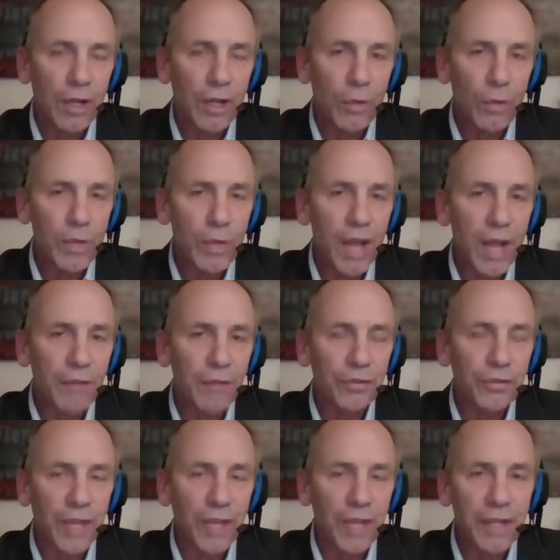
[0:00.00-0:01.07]
We have
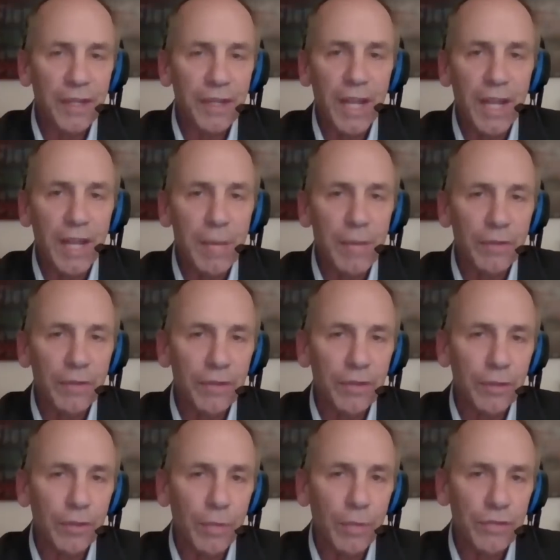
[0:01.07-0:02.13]
skin in the game, as the
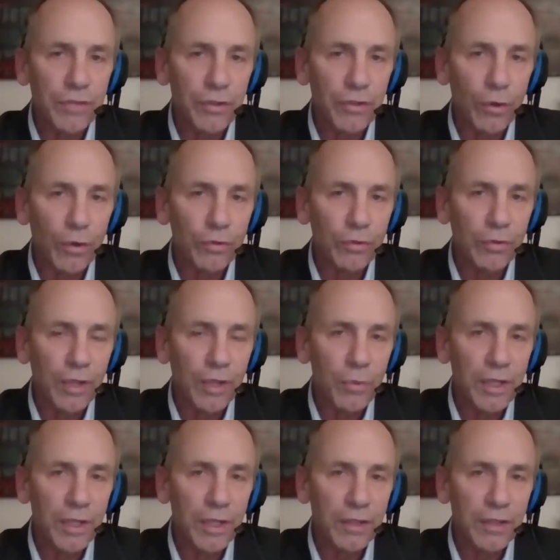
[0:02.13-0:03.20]
expression goes, and
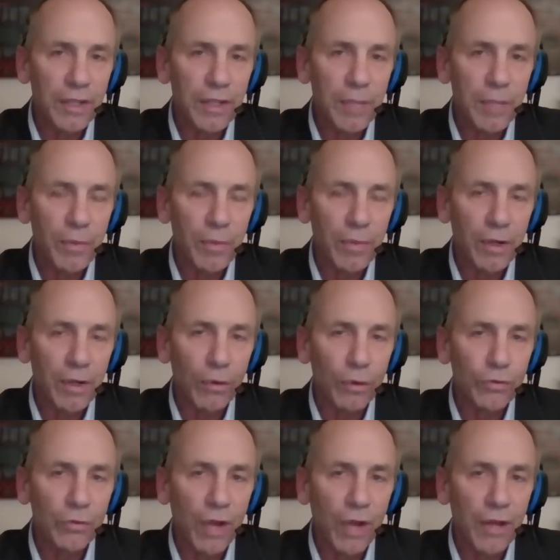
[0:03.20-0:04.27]
we need to keep a
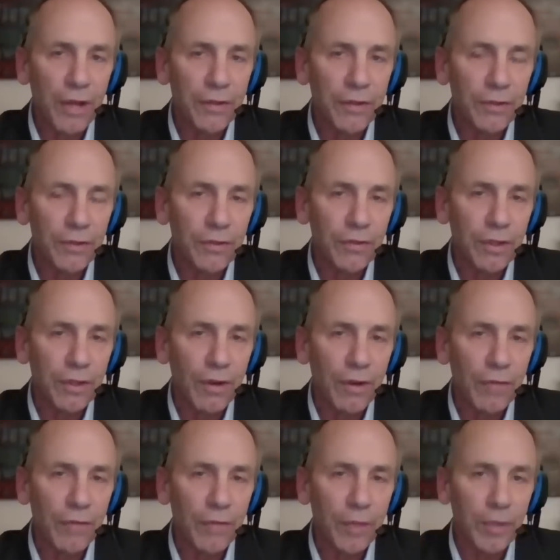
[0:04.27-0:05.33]
close eye on this uh,
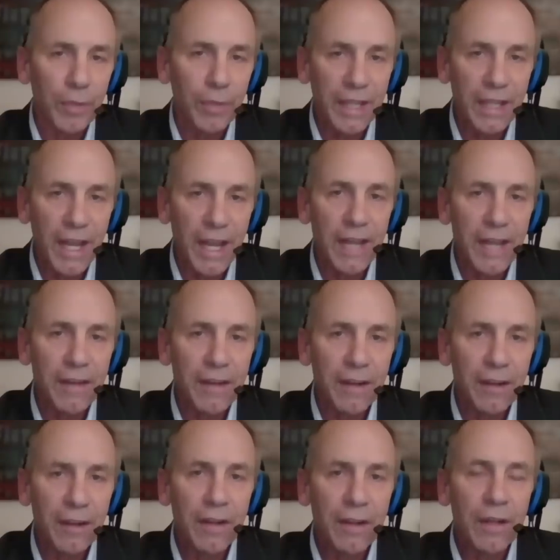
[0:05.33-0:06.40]
conflict. But again,
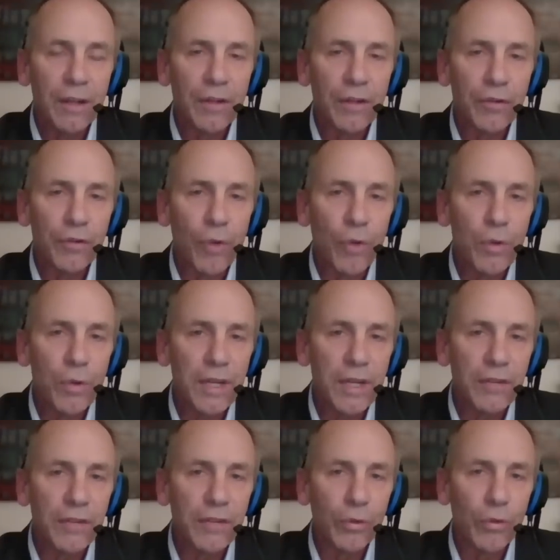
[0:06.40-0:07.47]
there's no
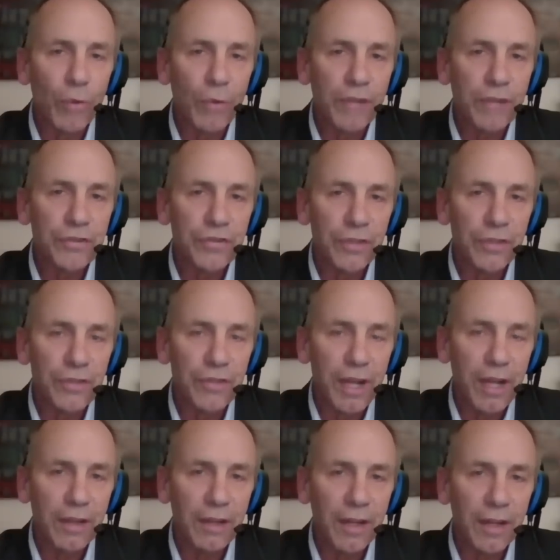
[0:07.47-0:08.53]
need to rush just
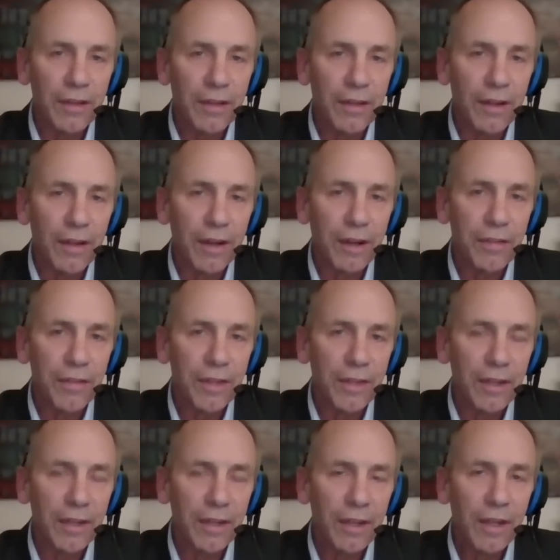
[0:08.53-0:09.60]
yet. And uh, I
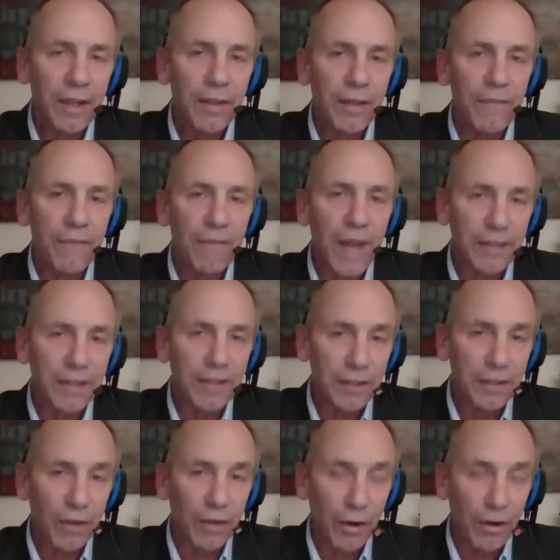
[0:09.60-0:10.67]
think the fact that
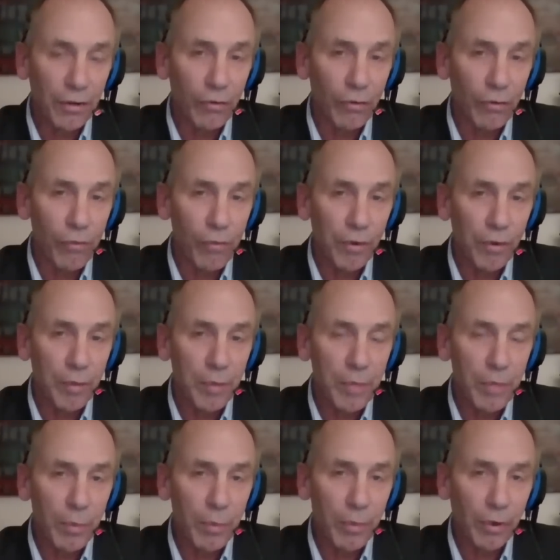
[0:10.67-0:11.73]
it's Article 4 that
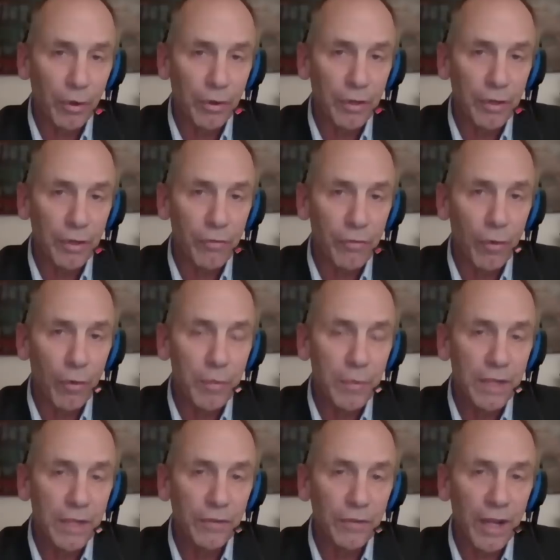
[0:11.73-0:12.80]
people are looking for
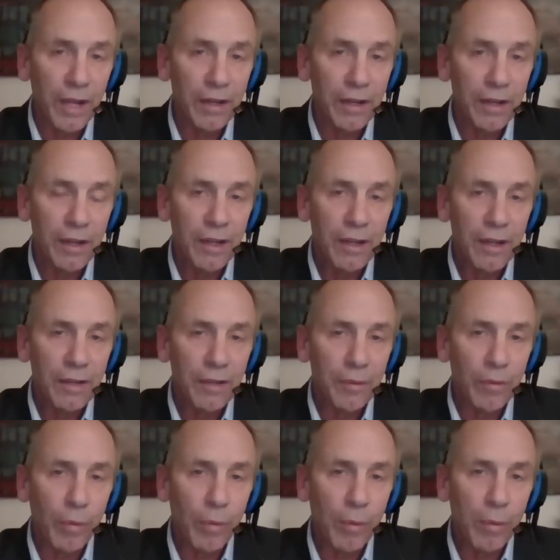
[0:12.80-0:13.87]
means that
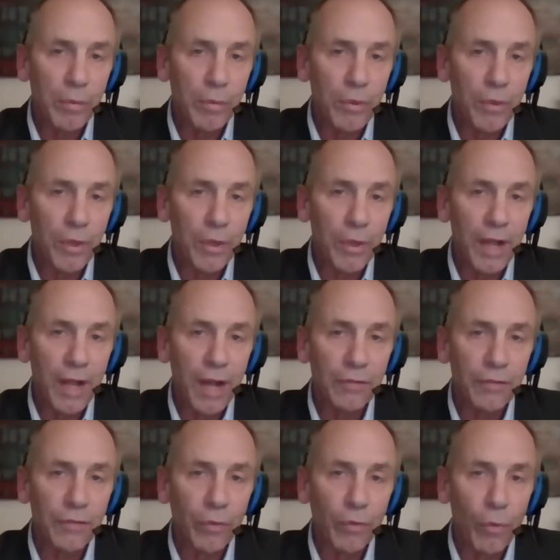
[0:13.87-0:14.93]
they're probably going to
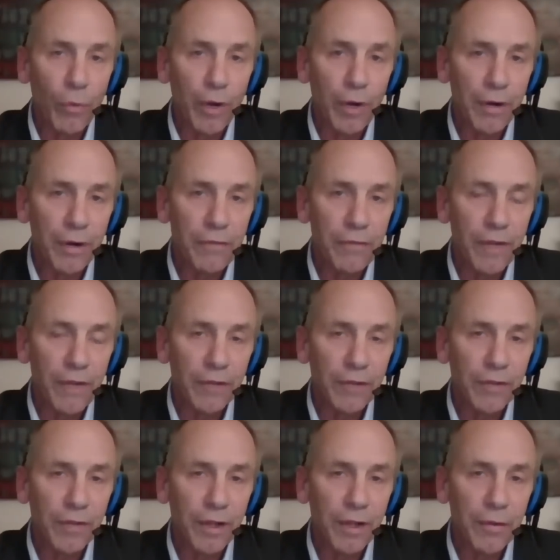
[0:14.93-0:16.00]
ask for more air
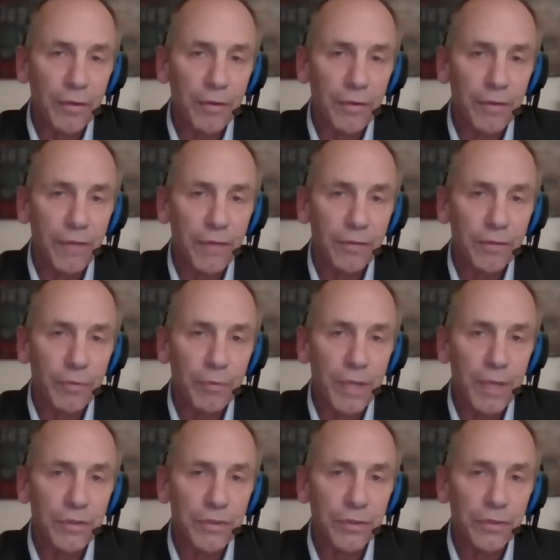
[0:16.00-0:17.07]
defense and other defensive
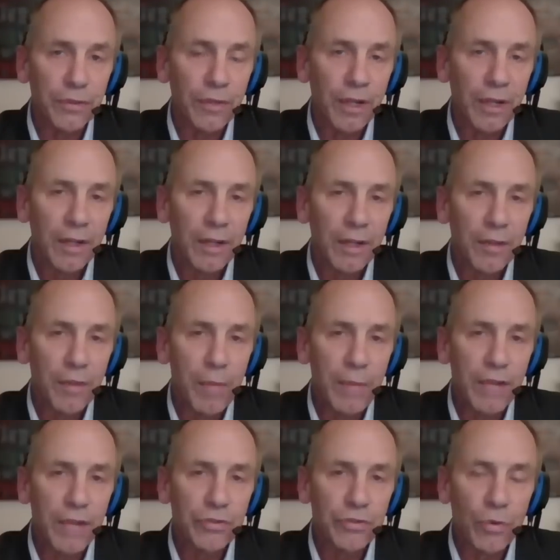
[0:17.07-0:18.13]
measures to
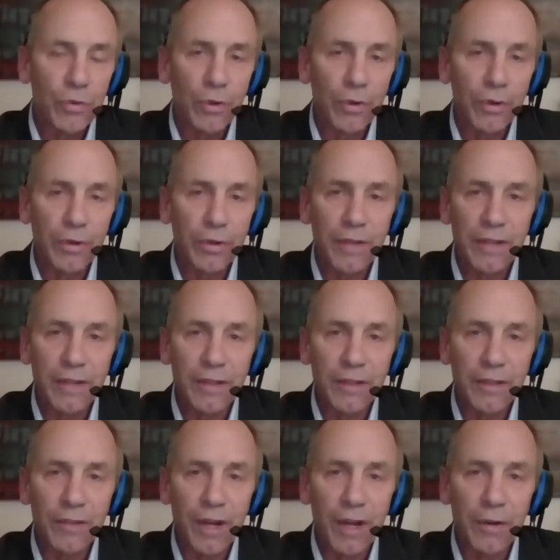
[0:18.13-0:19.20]
make sure that
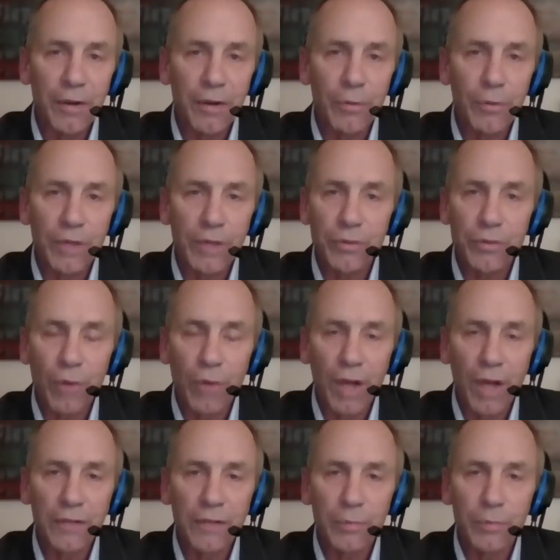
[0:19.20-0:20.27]
these errant Russian
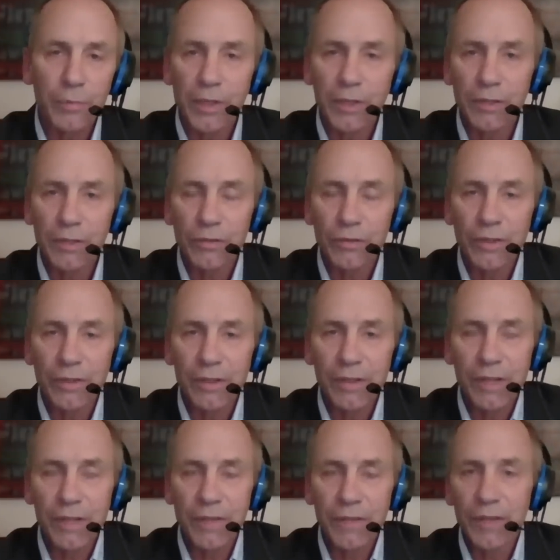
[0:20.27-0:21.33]
rockets, because
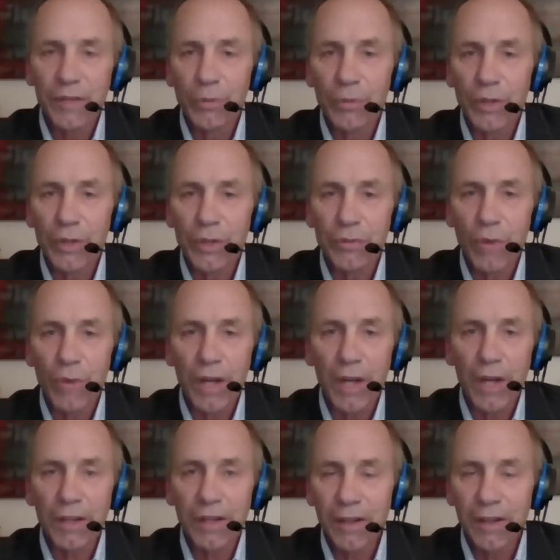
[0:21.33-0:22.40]
if it is a Russian
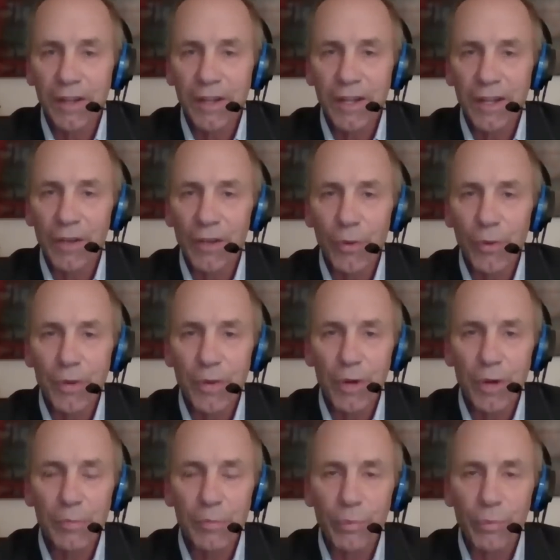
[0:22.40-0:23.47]
rocket, it'll no
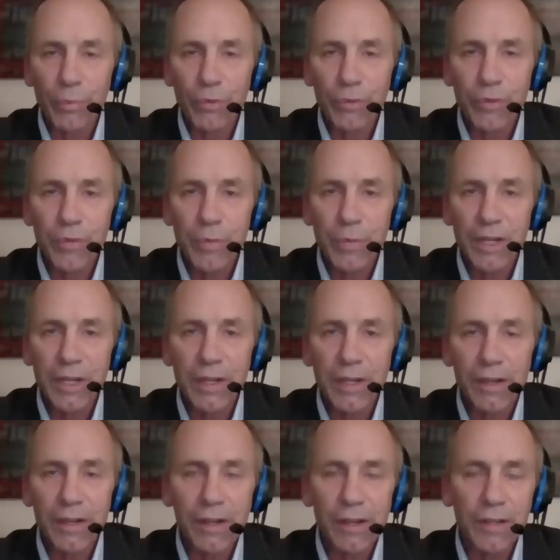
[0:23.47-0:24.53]
doubt prove to
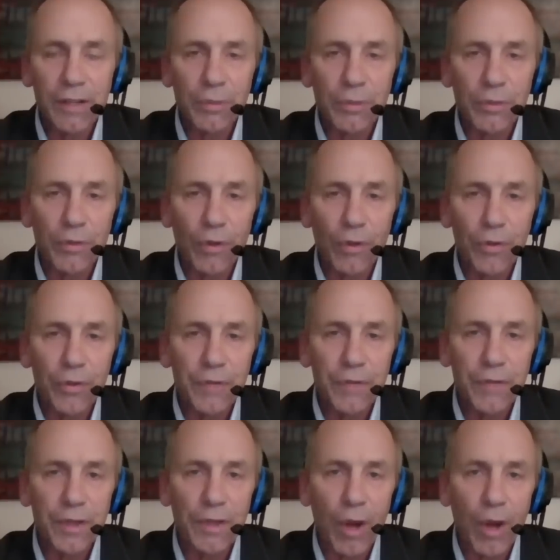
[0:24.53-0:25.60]
be uh, as a result of
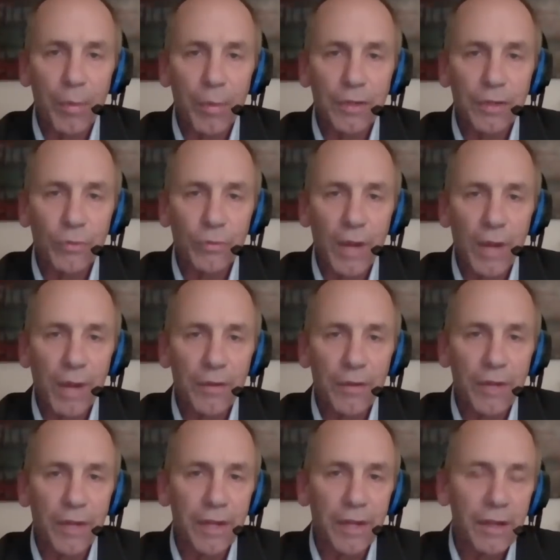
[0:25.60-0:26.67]
incompetence rather
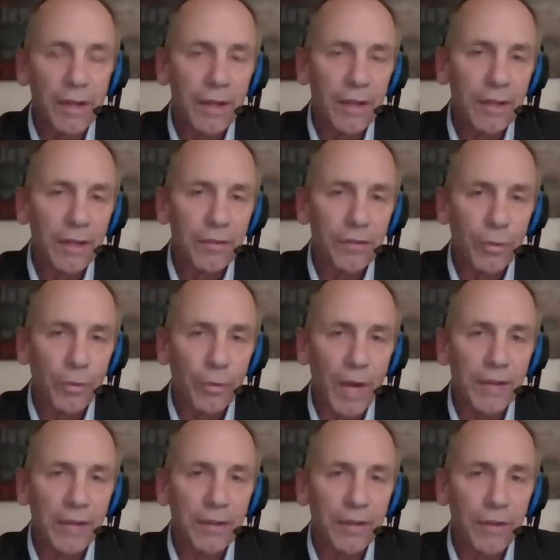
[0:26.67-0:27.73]
than
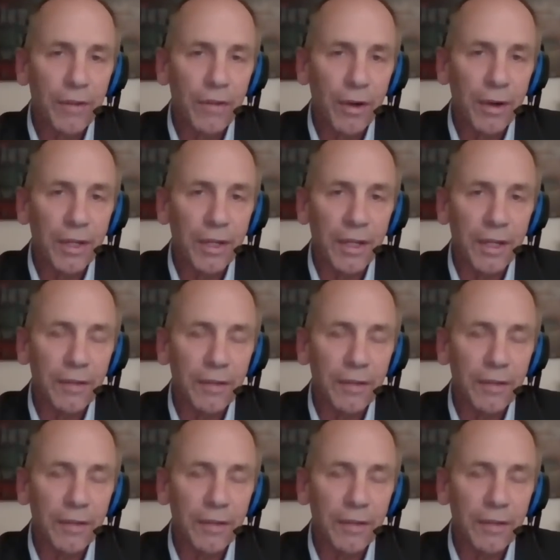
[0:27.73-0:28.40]
direct targeting.